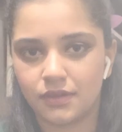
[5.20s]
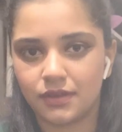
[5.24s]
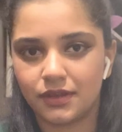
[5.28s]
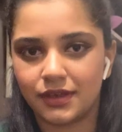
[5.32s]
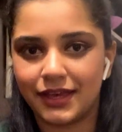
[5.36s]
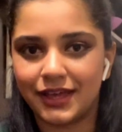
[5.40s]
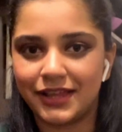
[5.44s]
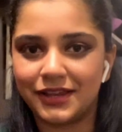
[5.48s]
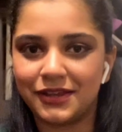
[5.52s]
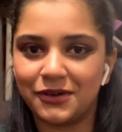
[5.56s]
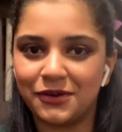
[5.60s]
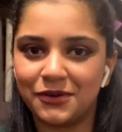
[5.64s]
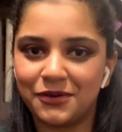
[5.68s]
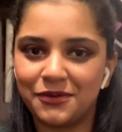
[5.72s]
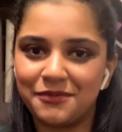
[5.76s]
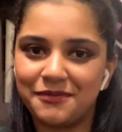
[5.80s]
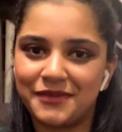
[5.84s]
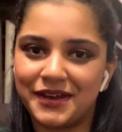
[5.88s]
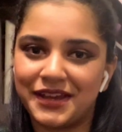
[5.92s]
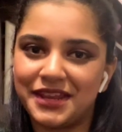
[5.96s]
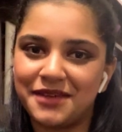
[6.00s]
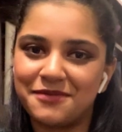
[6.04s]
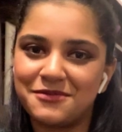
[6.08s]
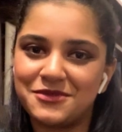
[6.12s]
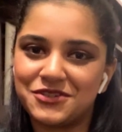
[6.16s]
Hello,
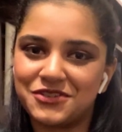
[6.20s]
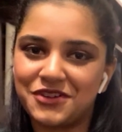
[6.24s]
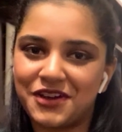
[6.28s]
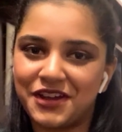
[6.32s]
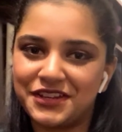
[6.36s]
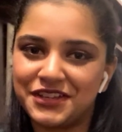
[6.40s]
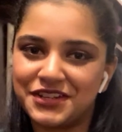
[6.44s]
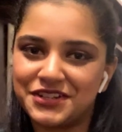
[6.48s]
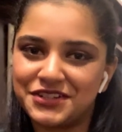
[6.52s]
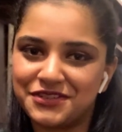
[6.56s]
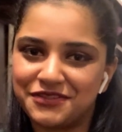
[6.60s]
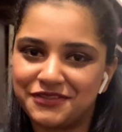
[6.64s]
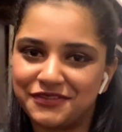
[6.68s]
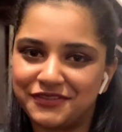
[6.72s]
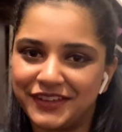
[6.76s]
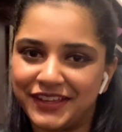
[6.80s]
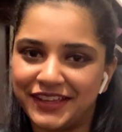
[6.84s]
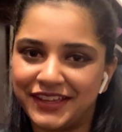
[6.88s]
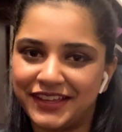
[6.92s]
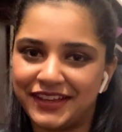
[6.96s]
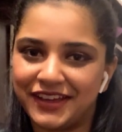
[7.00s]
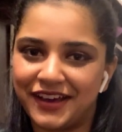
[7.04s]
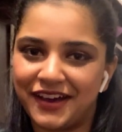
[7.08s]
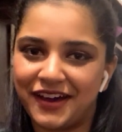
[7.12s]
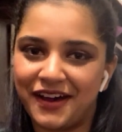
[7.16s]
my name is Rania
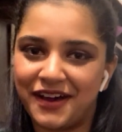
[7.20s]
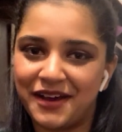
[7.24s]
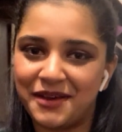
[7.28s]
Shafiq.